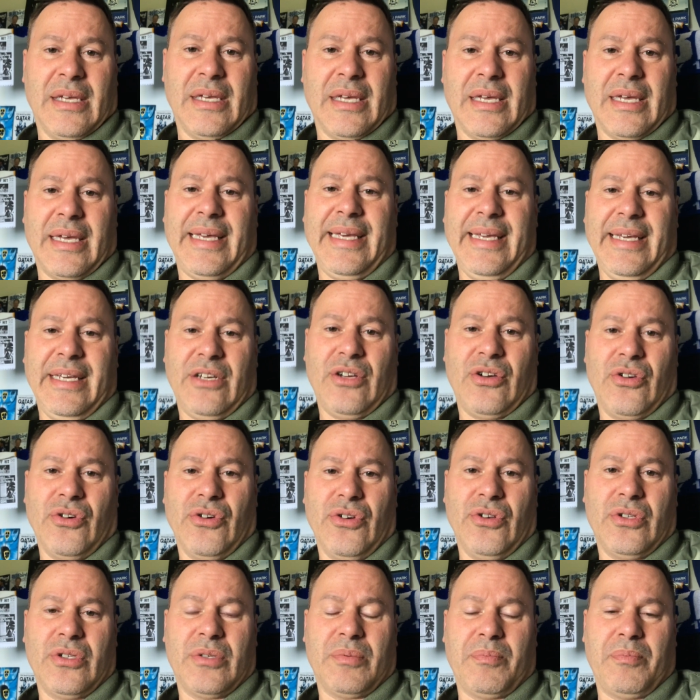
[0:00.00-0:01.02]
He
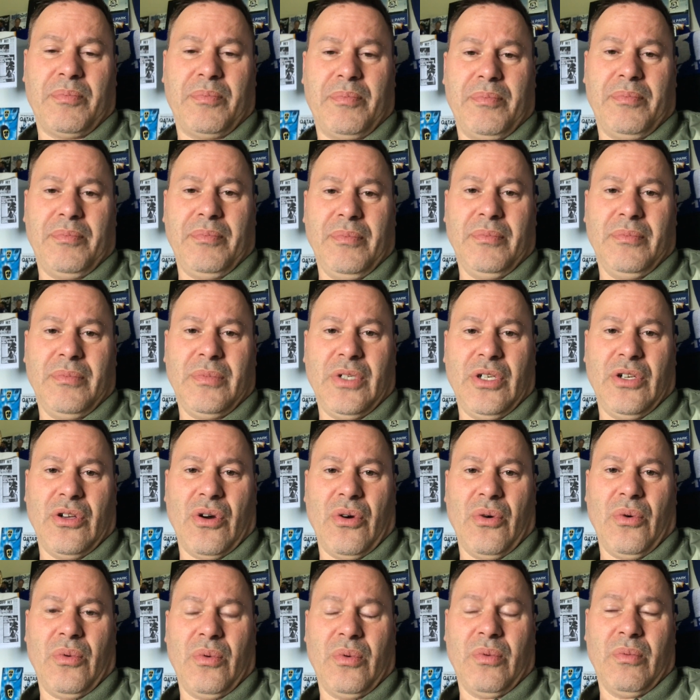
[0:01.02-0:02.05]
could,
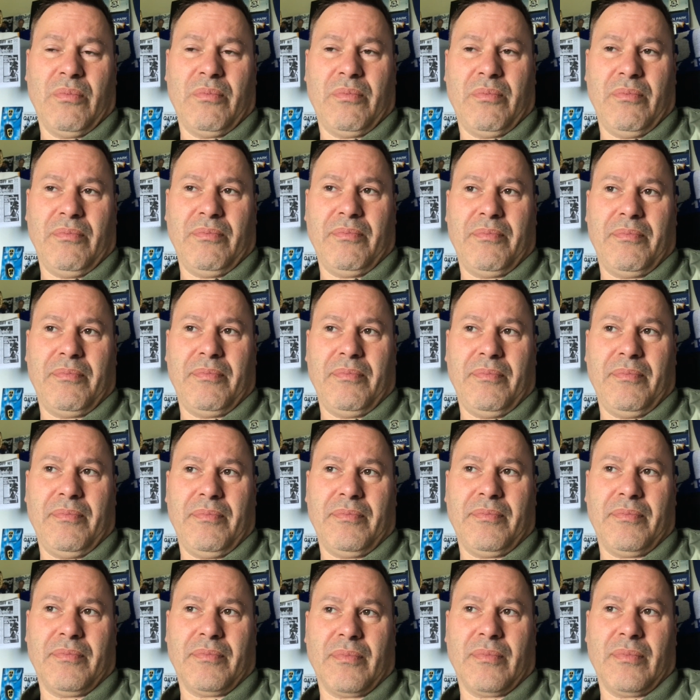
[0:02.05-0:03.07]

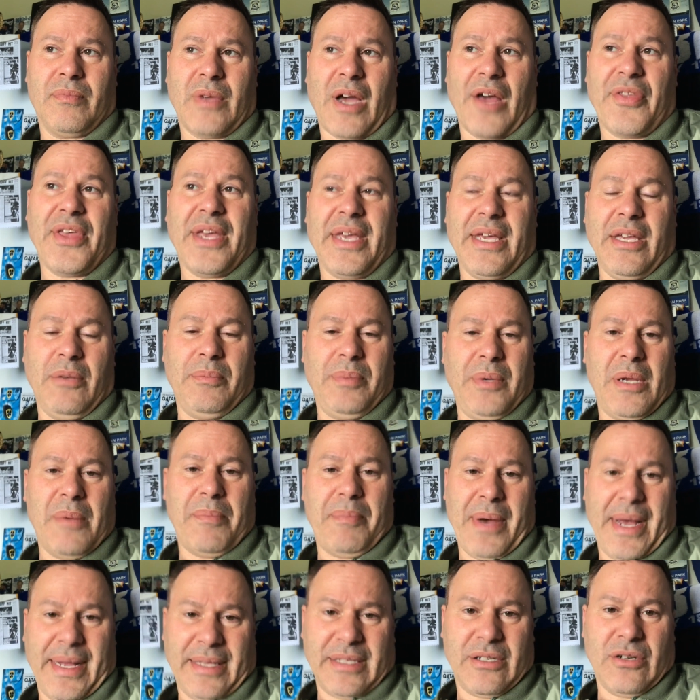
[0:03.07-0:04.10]
I think he'd be a
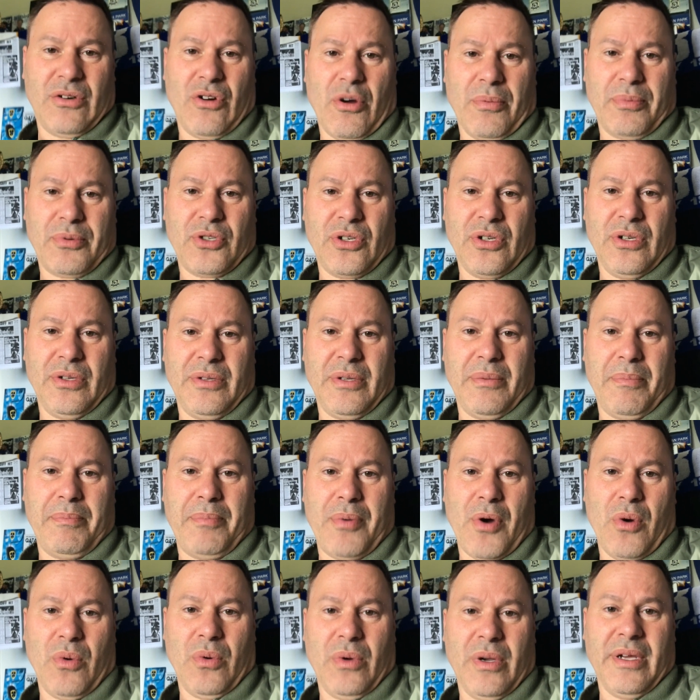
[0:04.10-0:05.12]
better option than
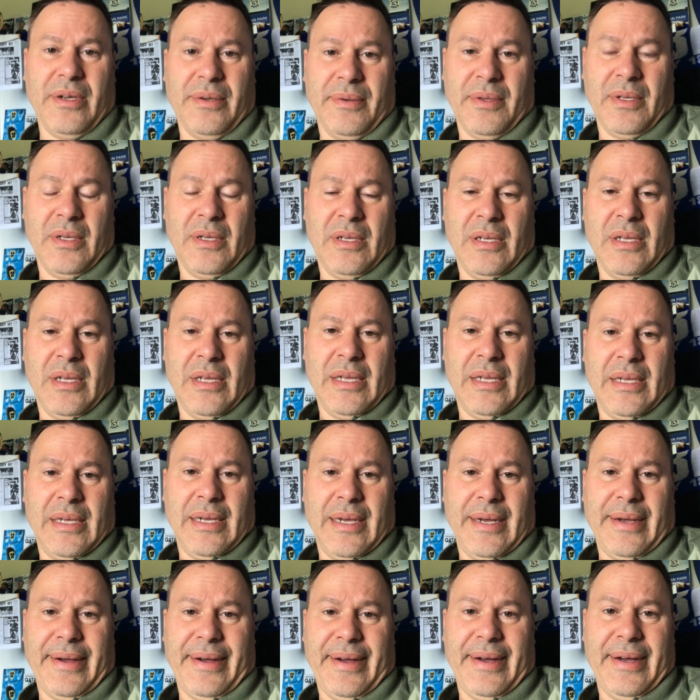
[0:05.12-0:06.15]
Bowler.
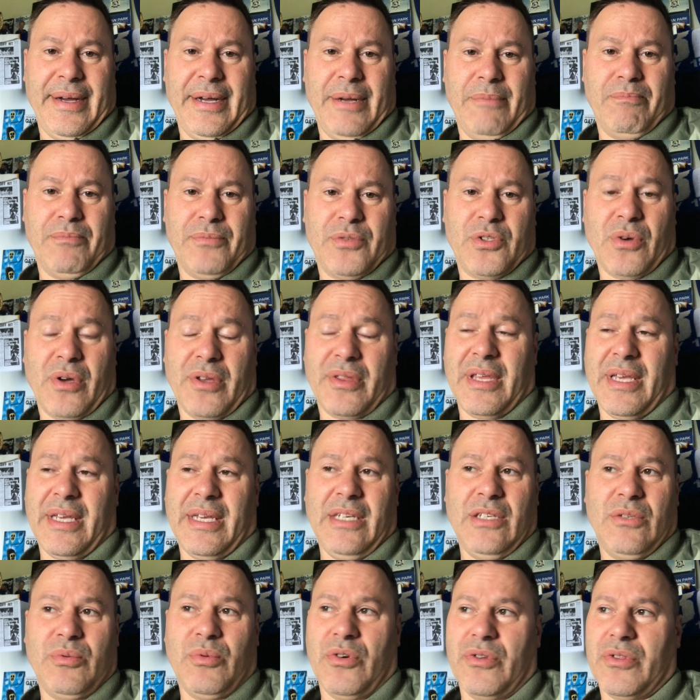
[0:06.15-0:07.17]
So I think
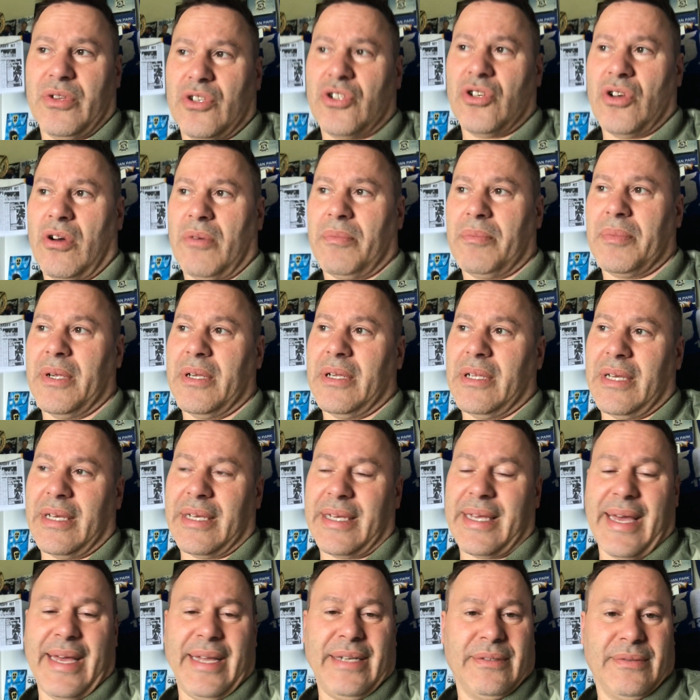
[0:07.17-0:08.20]
he's worth a shot. But
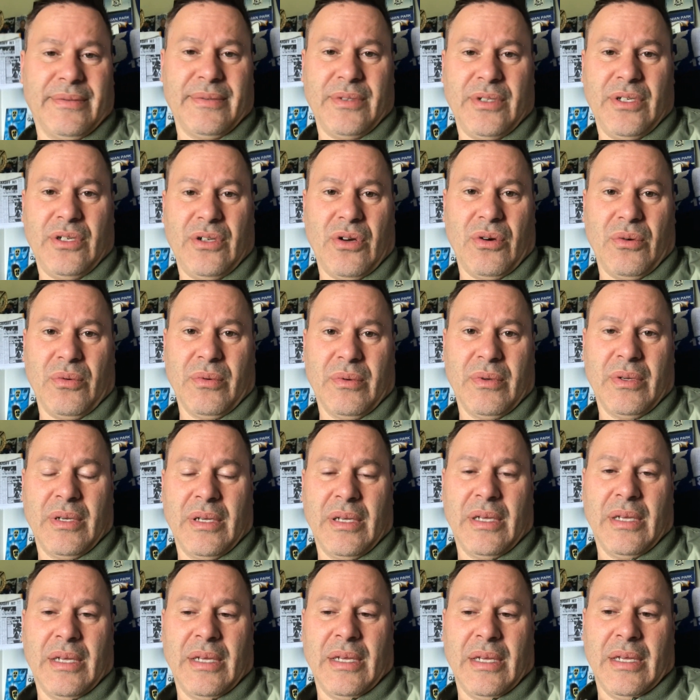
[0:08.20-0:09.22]
again,
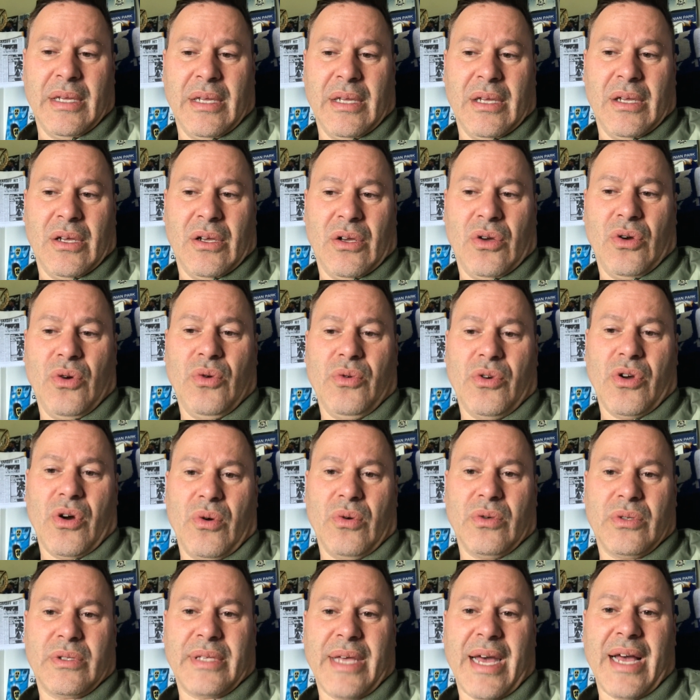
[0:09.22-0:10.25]
who
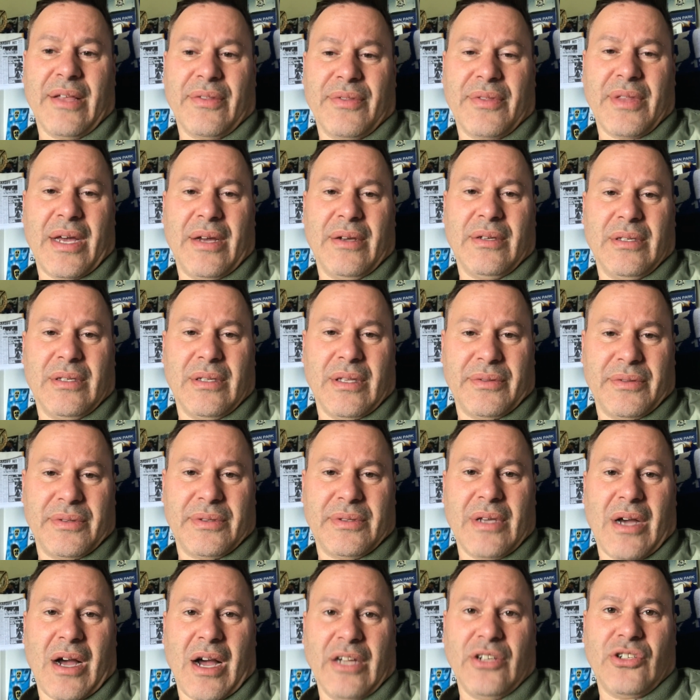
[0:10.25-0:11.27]
knows? That
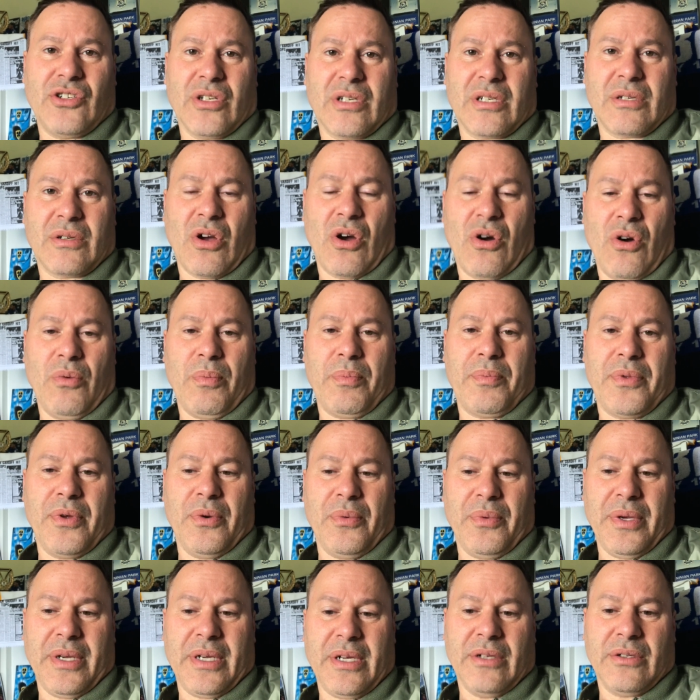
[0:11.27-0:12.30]
I just hope
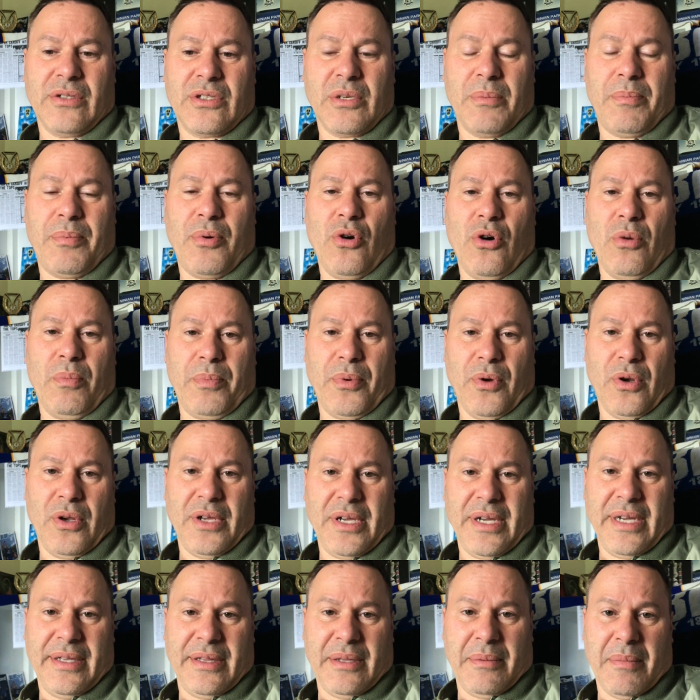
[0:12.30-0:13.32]
that we can support
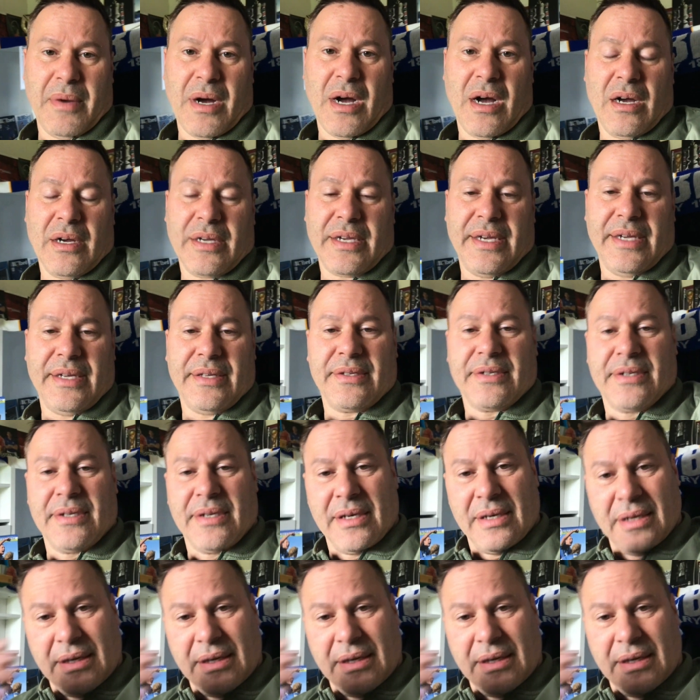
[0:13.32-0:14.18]
Bulut in the market,